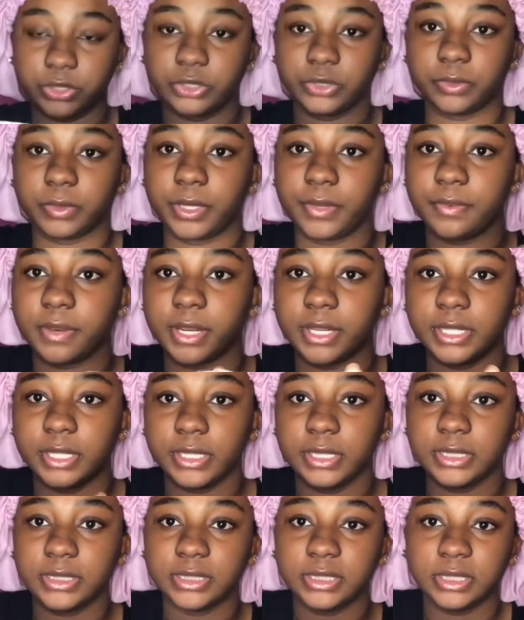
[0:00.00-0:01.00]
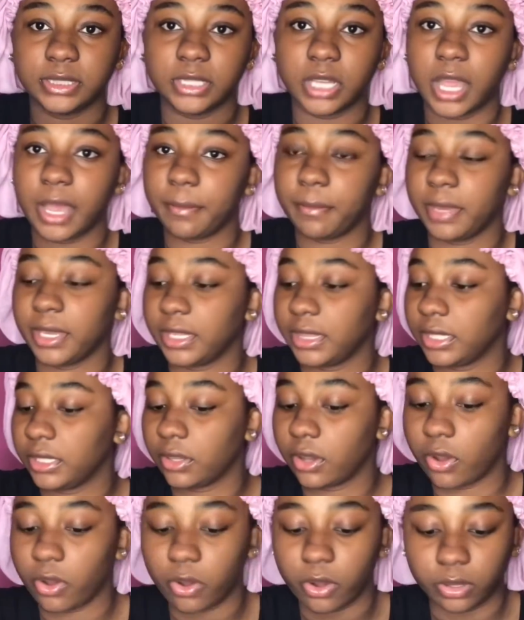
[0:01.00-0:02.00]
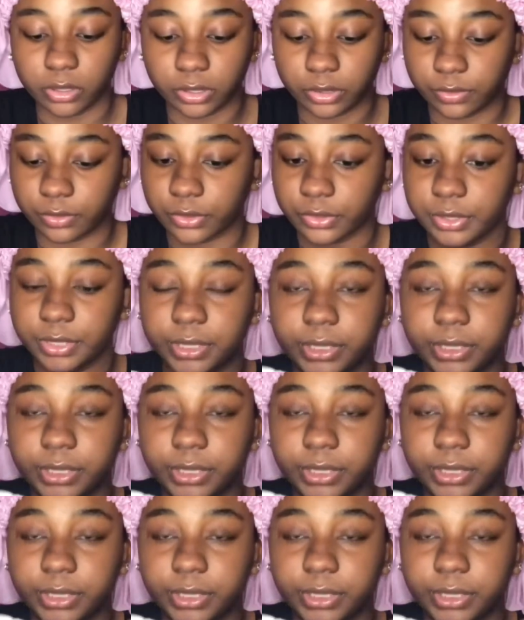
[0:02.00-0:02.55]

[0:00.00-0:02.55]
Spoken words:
way right here. This is the dot method all over it.